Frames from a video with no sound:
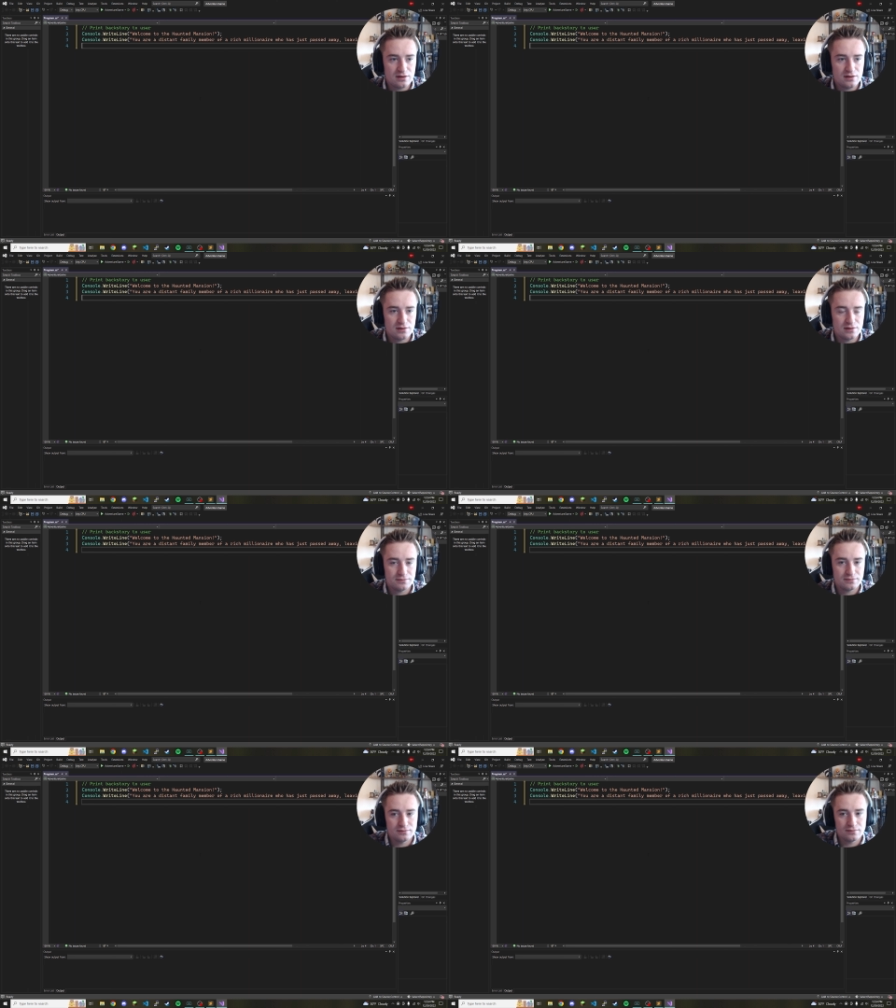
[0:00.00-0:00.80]
here.
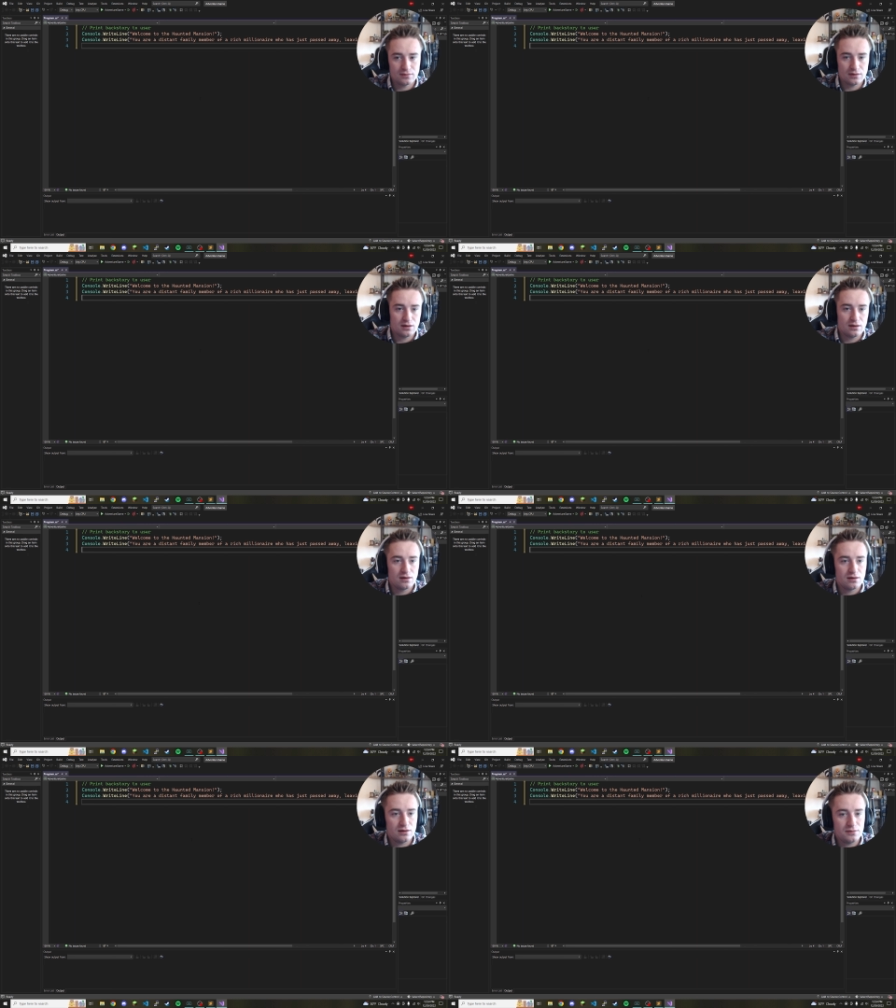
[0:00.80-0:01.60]

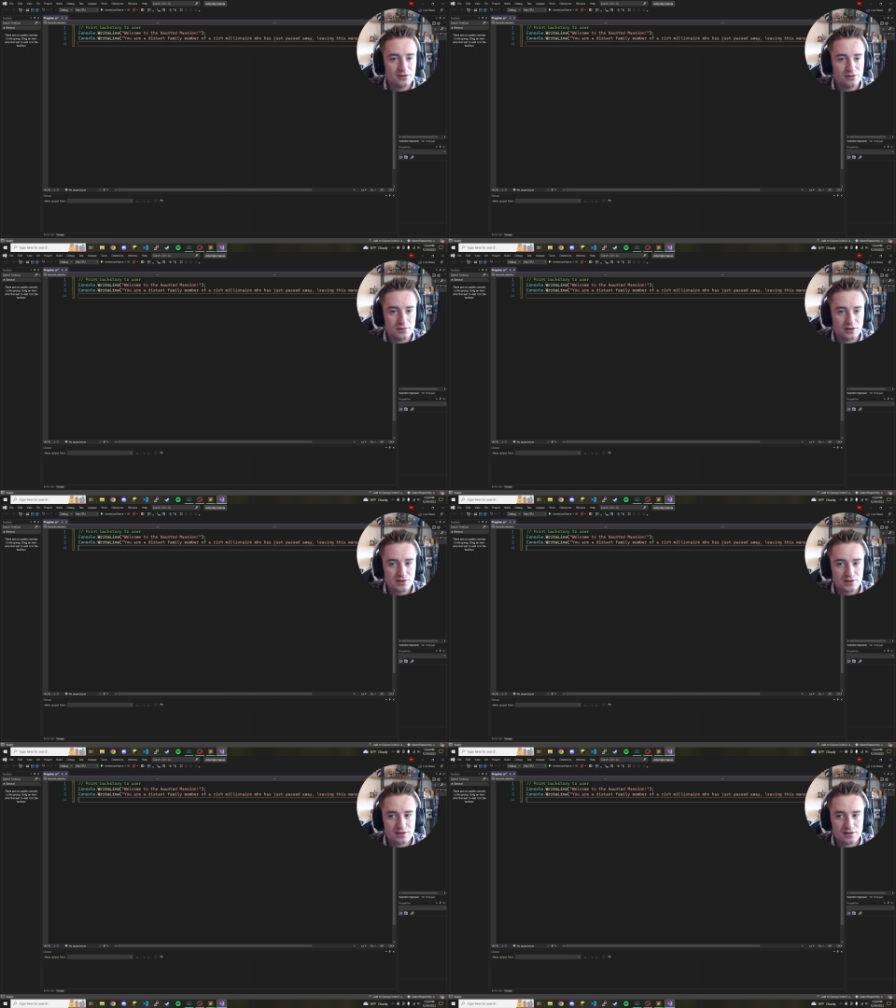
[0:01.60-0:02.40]
And let me zoom out
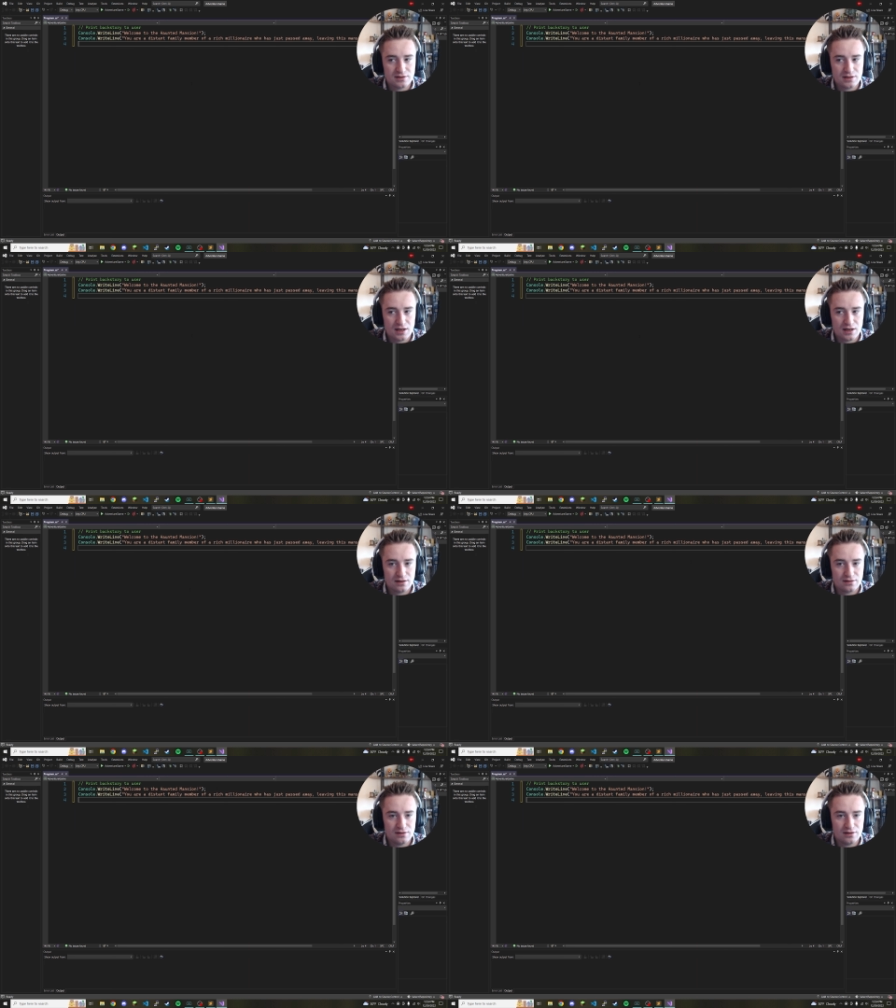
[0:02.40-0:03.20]
just a
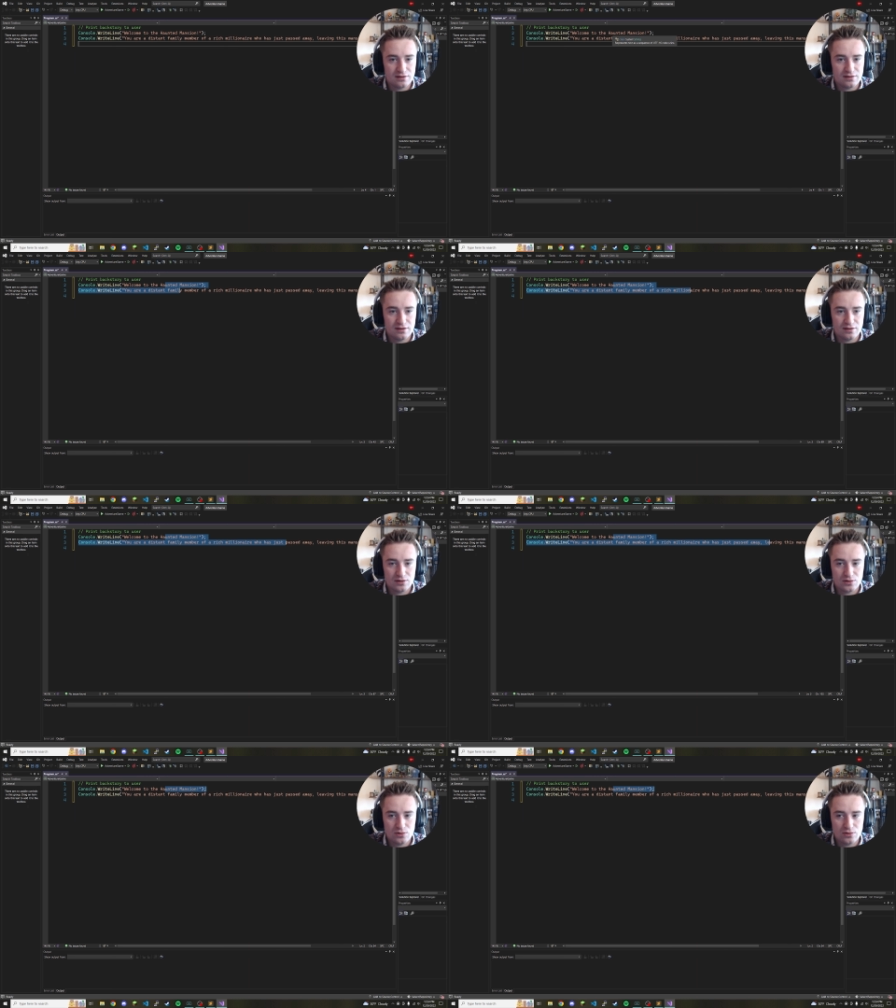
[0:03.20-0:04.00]
tad so you could see the
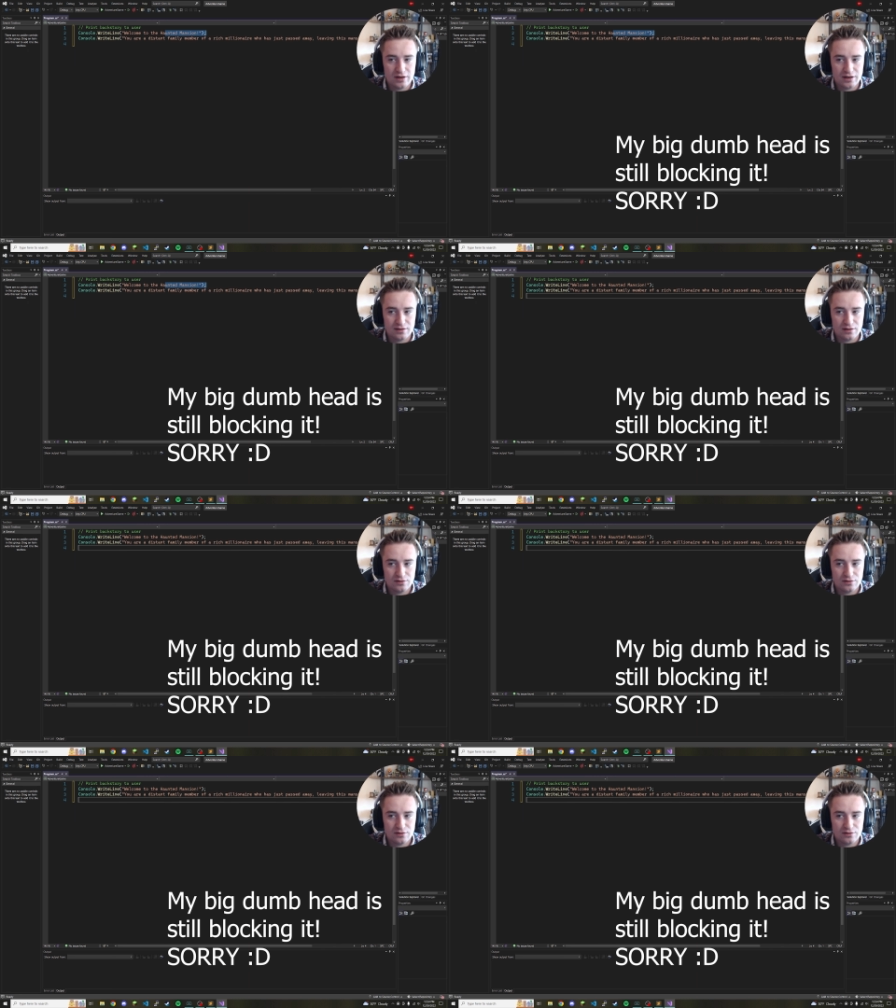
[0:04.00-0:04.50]
whole line there.